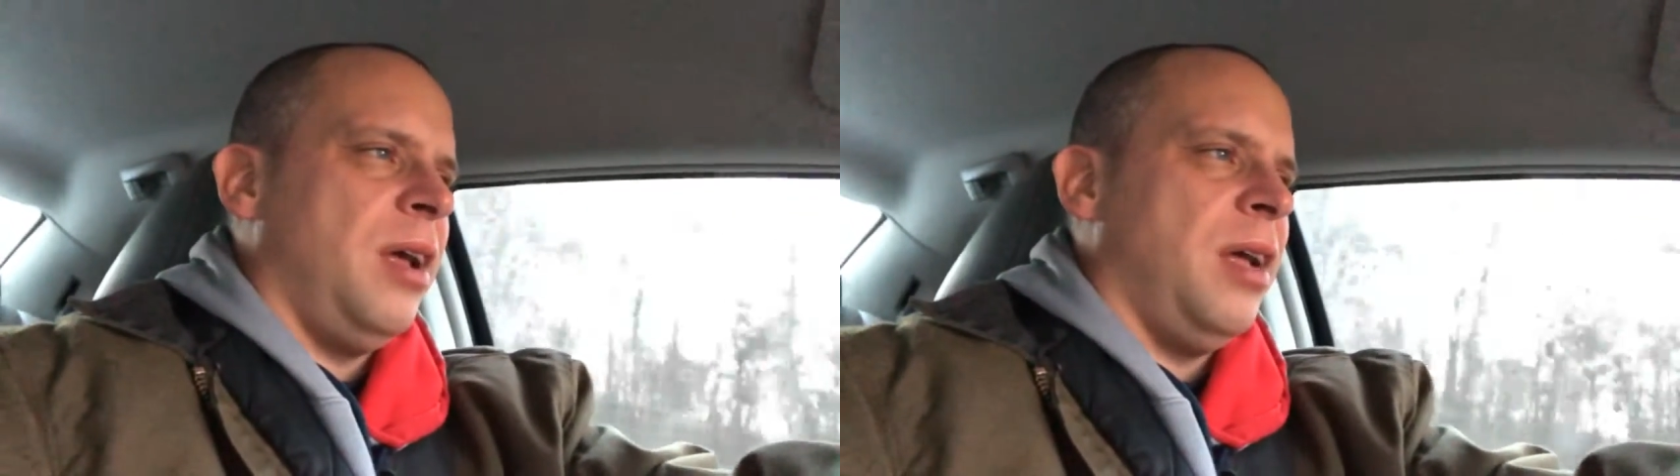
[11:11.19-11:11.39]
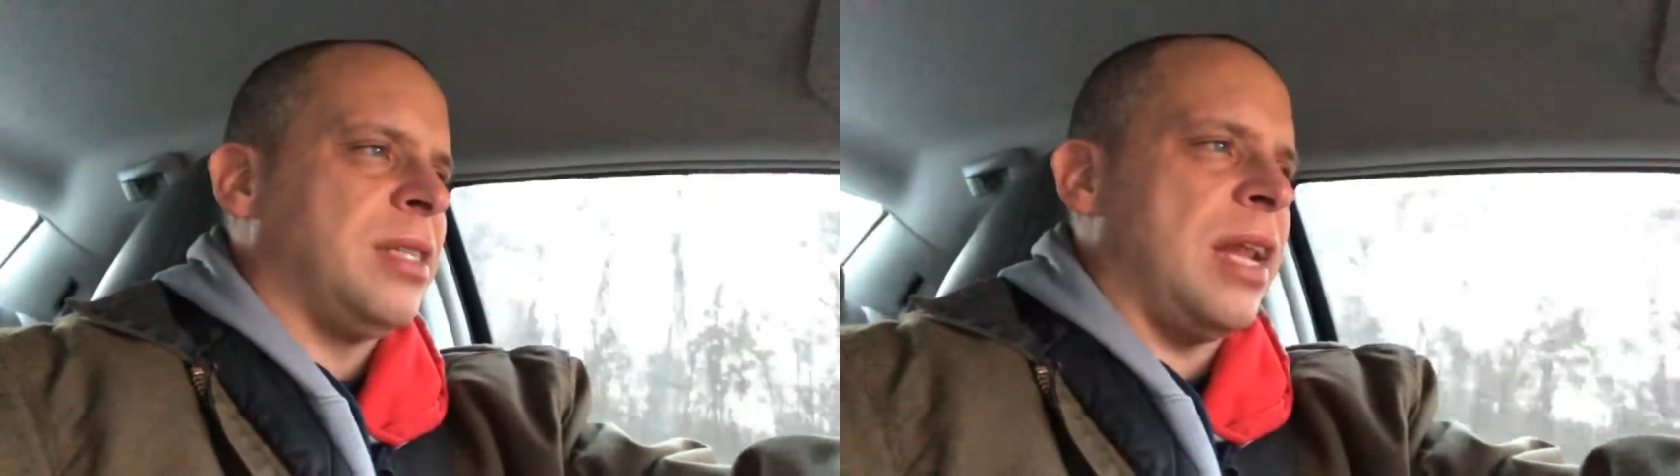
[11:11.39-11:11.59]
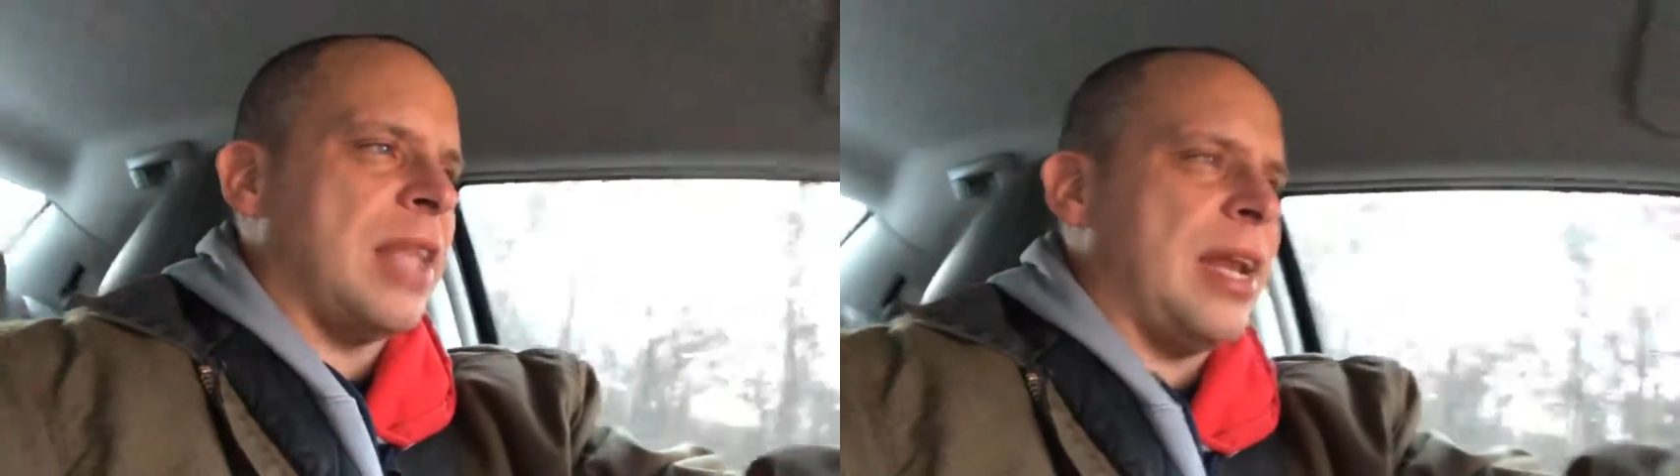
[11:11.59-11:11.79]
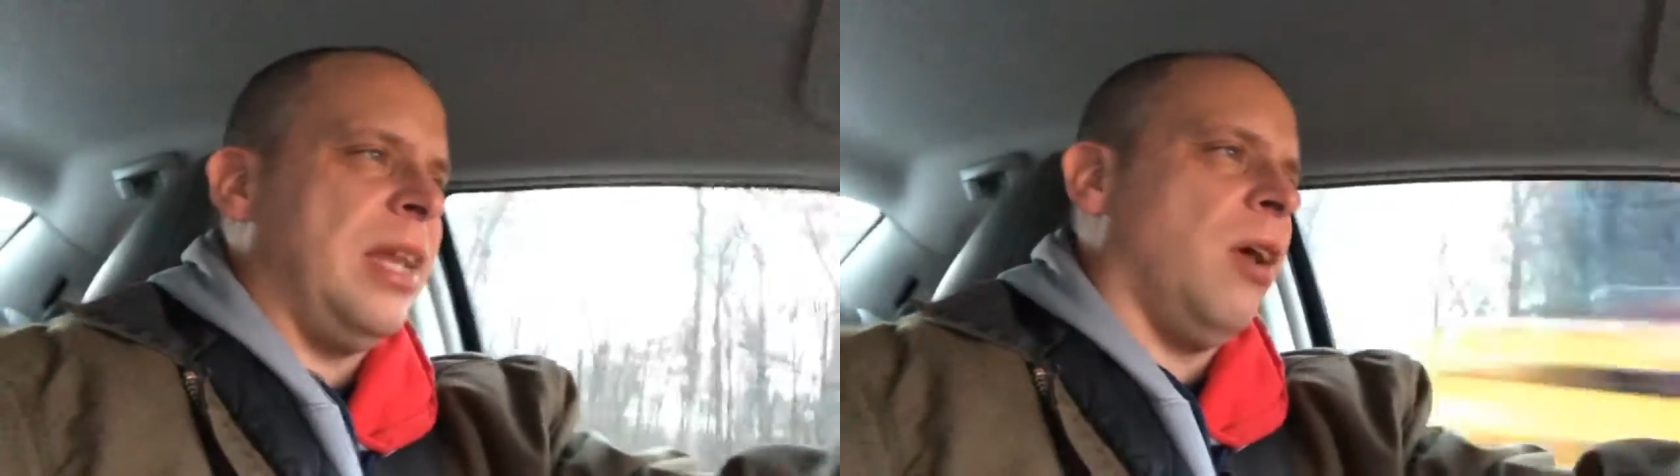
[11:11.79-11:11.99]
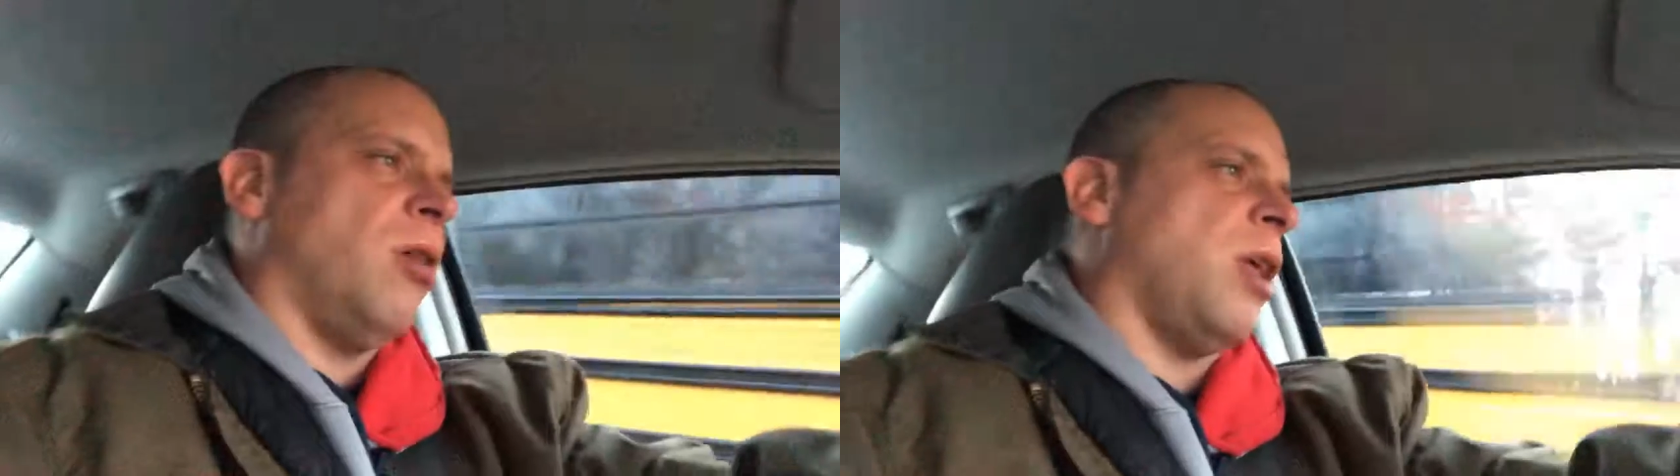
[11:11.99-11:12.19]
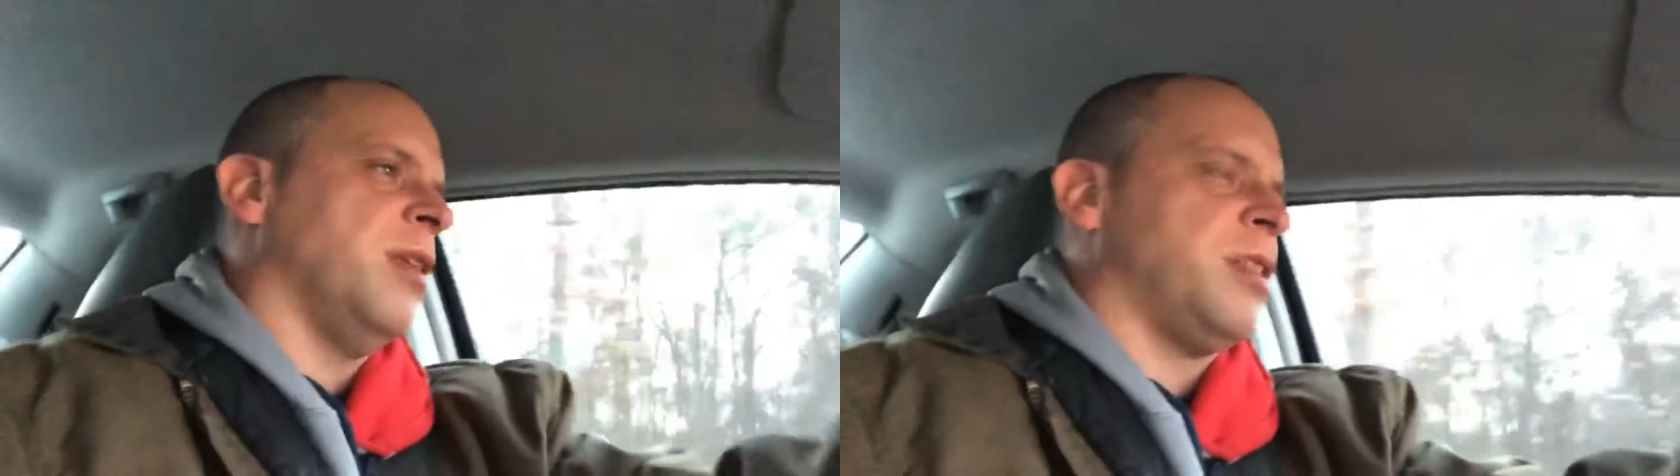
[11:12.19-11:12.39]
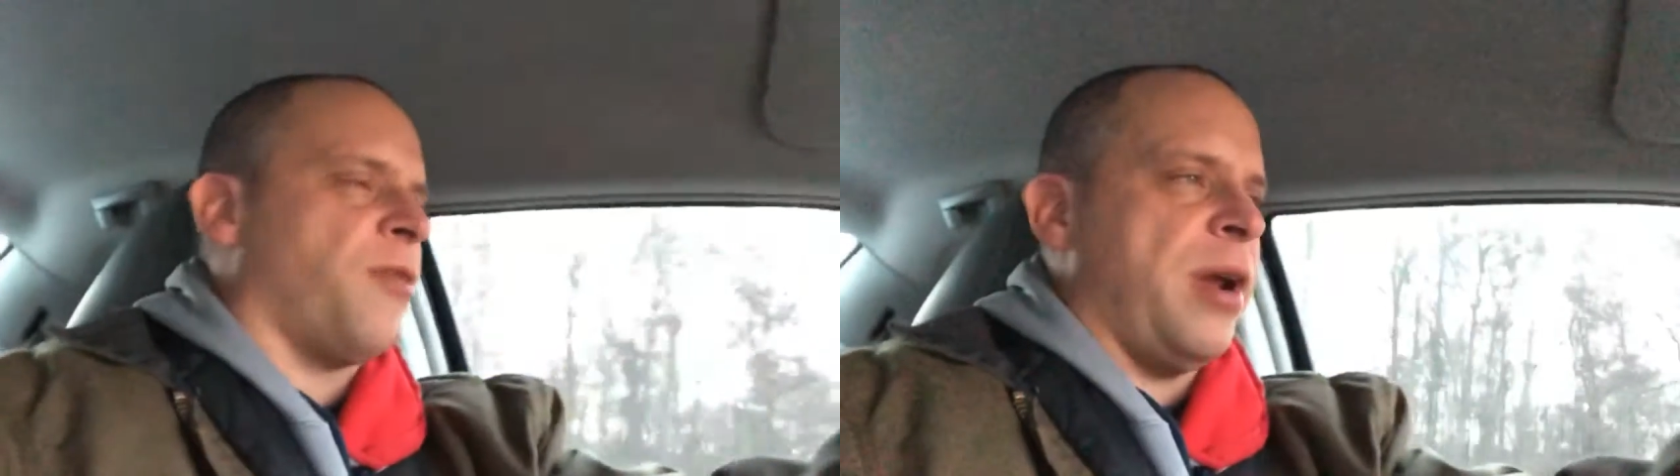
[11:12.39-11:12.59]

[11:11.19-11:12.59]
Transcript: Instead of $19, I listed for